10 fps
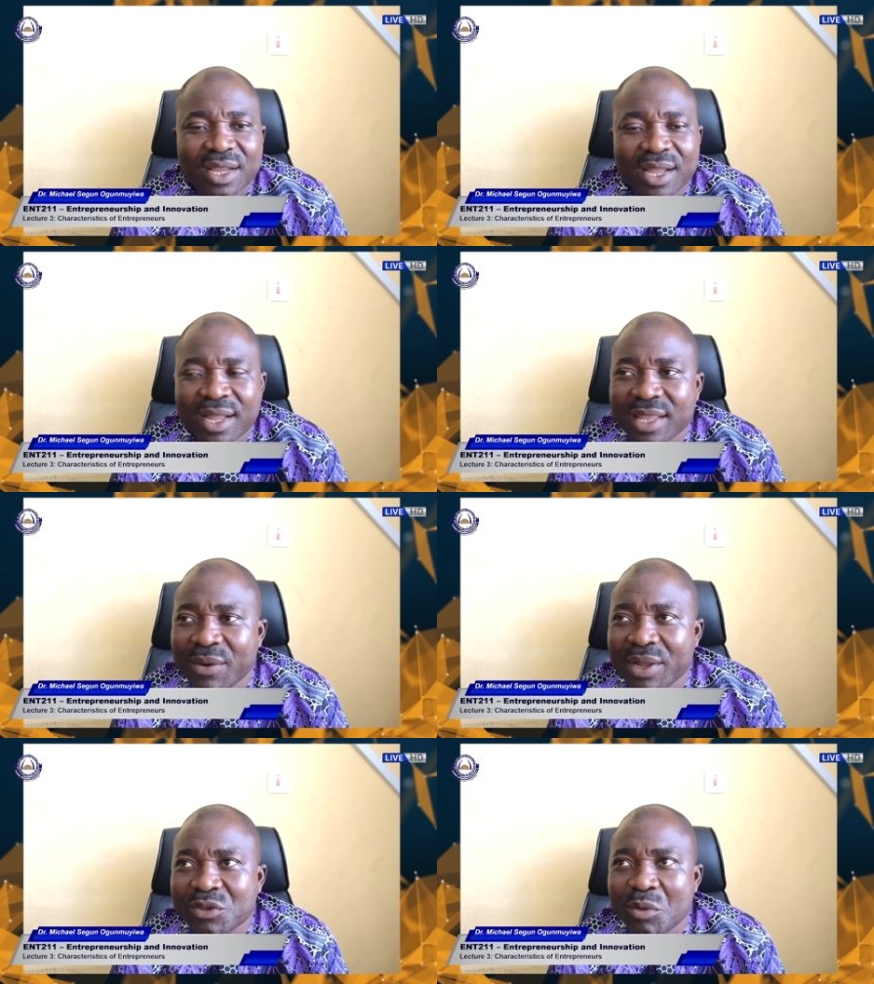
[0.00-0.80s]
And
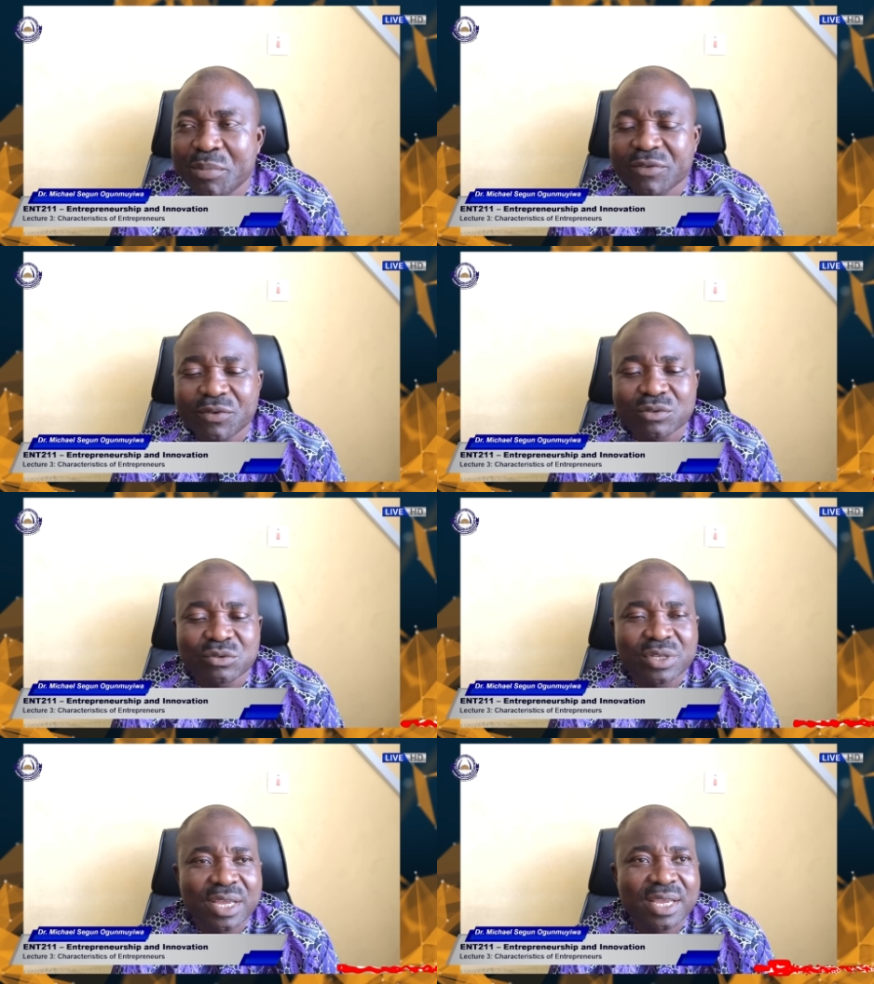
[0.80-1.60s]
our topic for
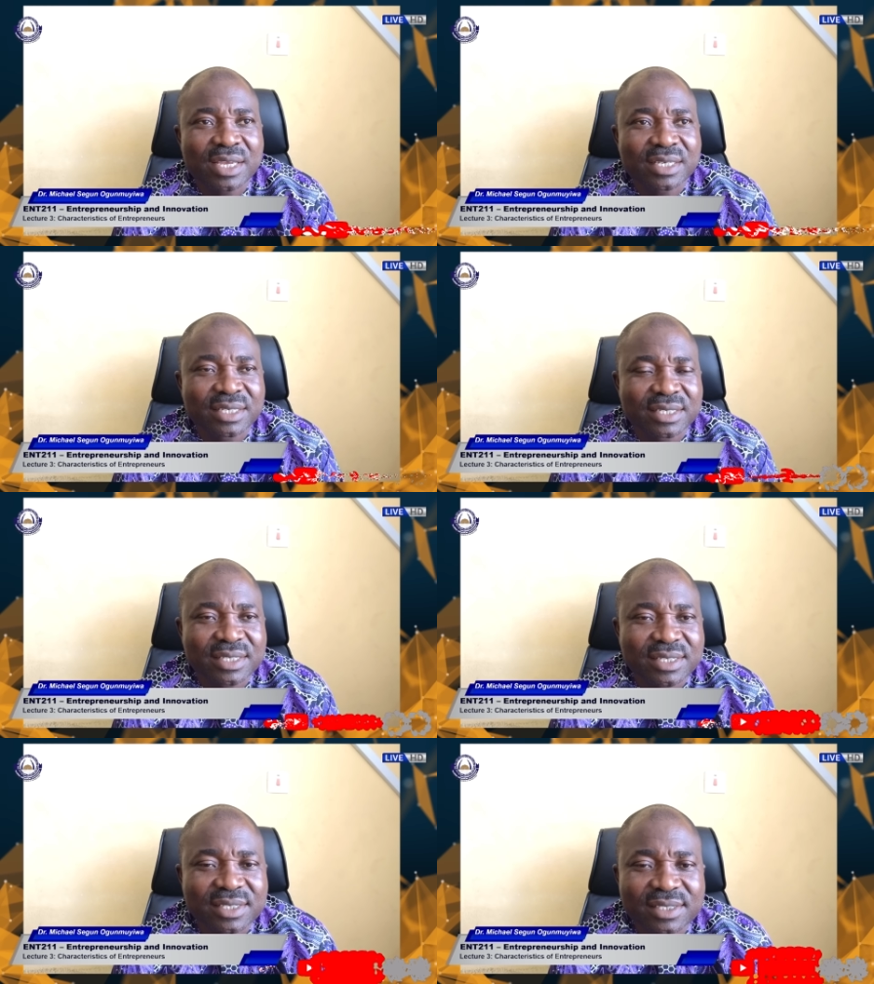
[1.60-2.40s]
today
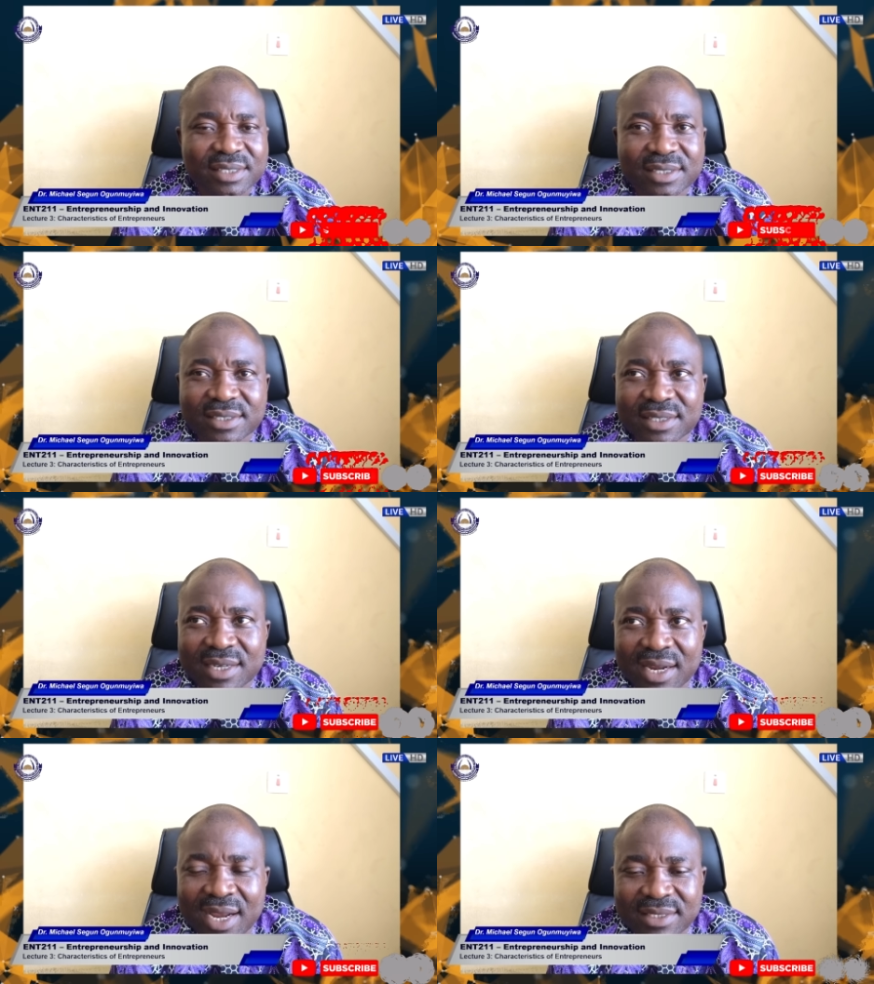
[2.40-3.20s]
is
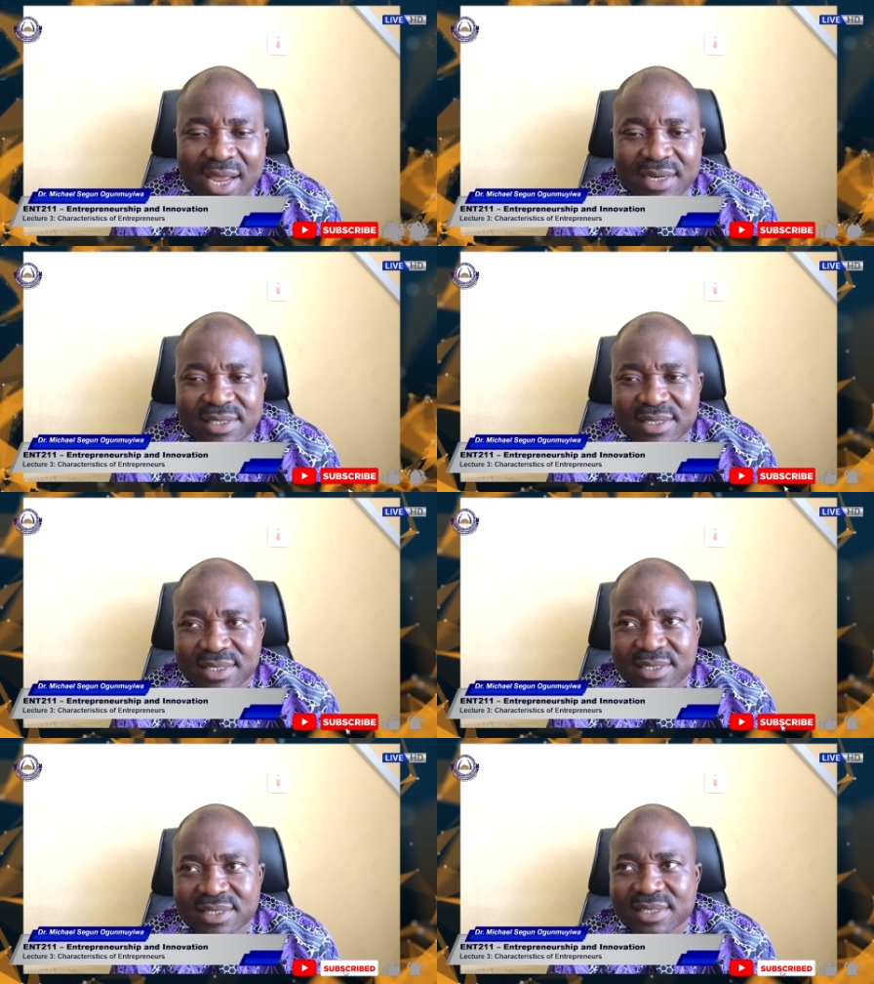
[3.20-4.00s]

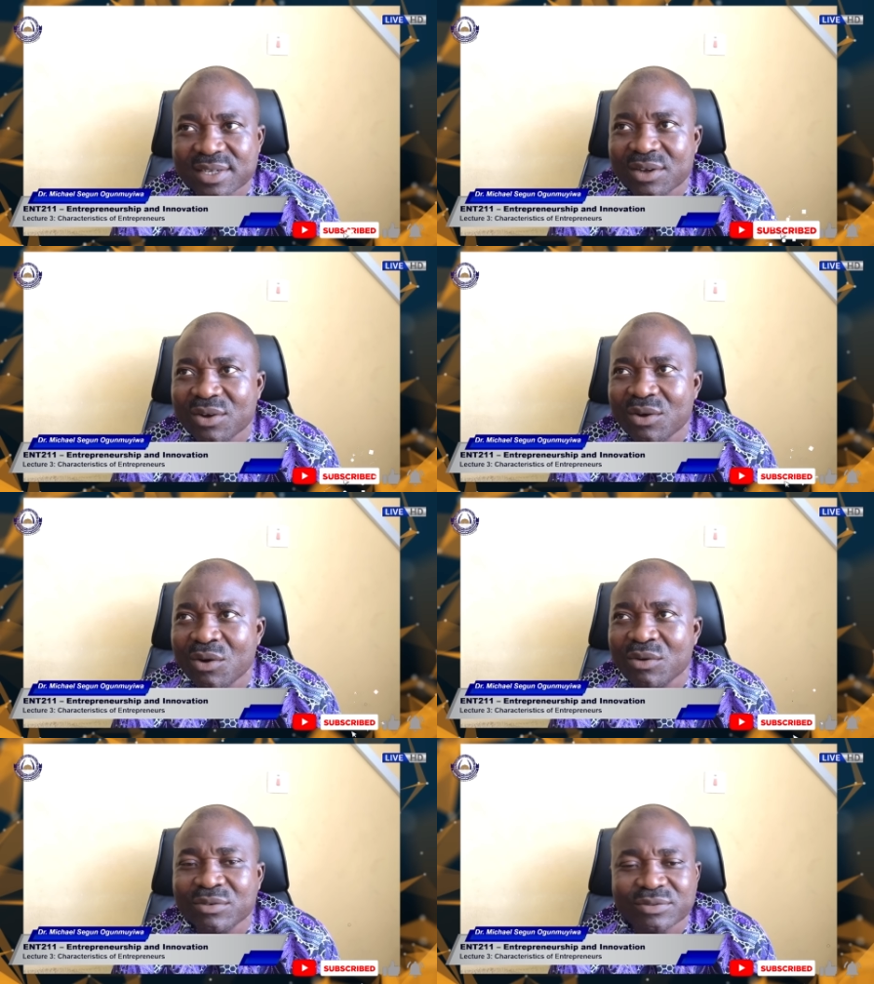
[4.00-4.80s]
characteristics
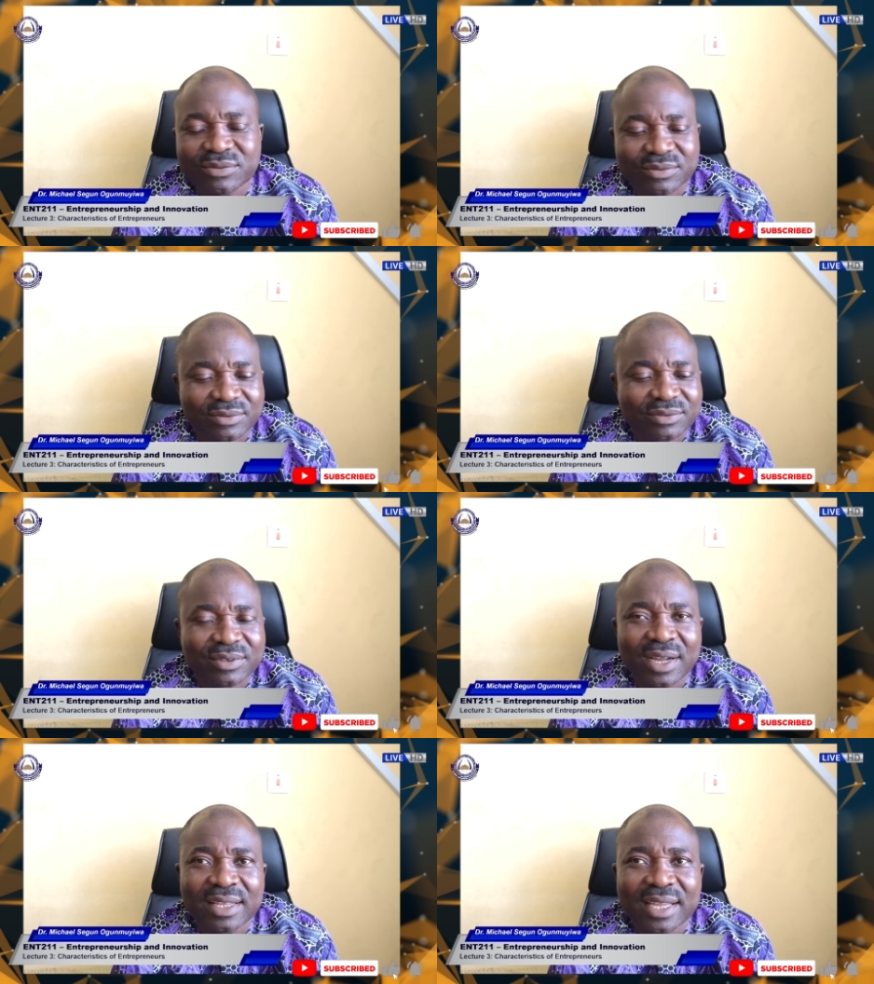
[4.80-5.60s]
of
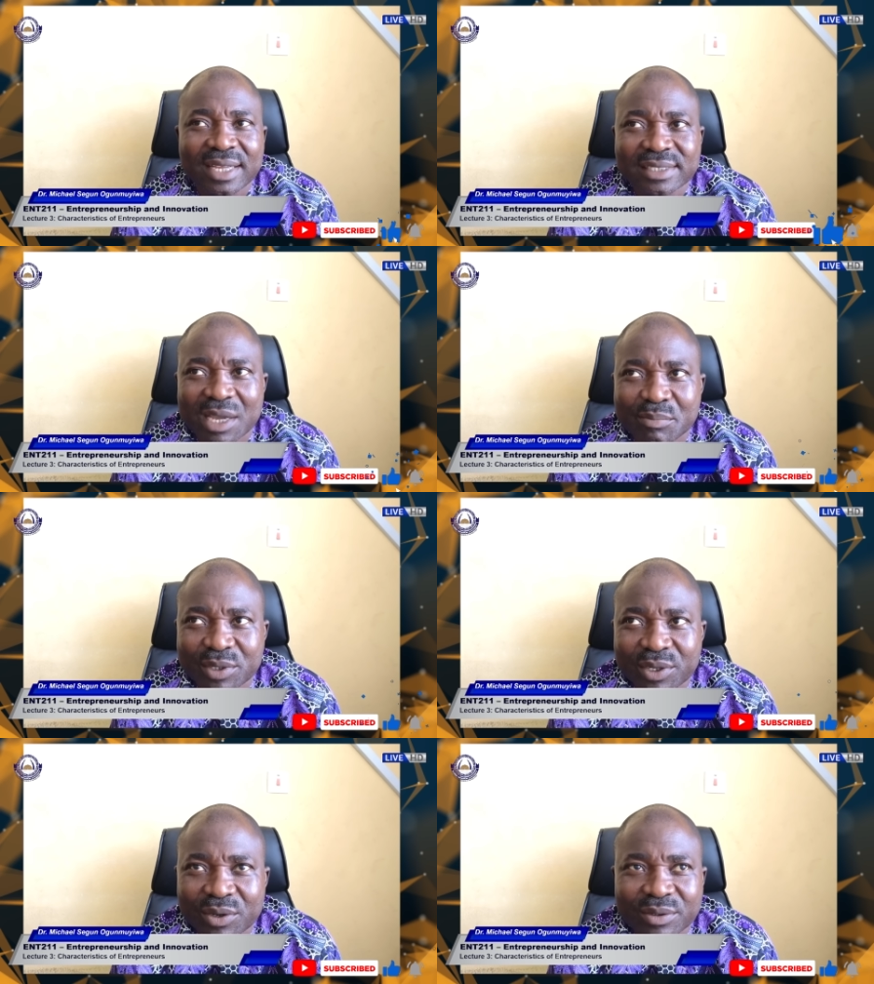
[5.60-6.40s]
an
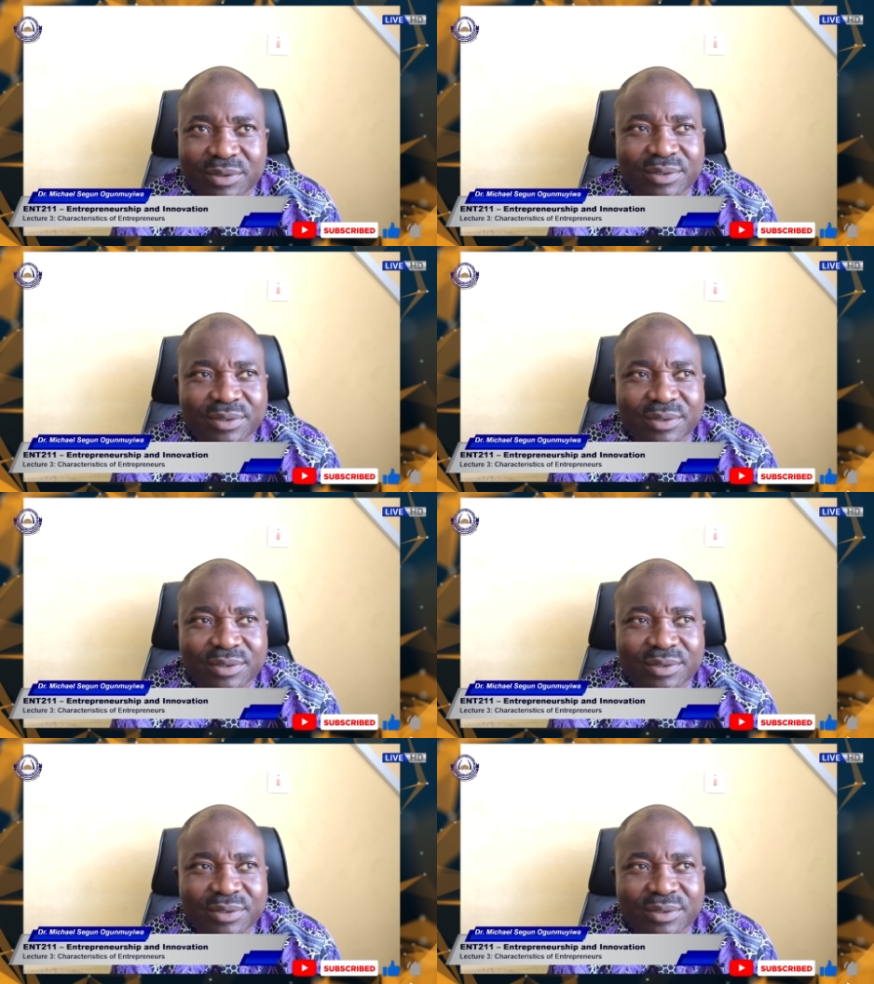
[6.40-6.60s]
entrepreneur